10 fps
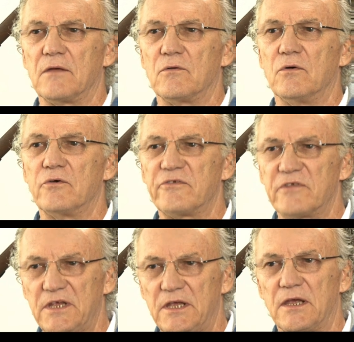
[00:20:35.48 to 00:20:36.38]
or
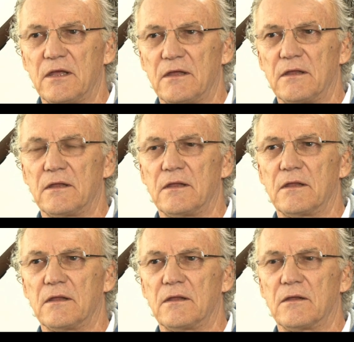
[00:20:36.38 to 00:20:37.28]
seeing.
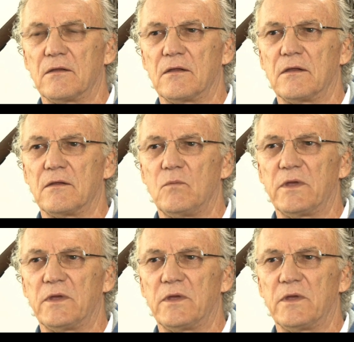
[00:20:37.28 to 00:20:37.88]
We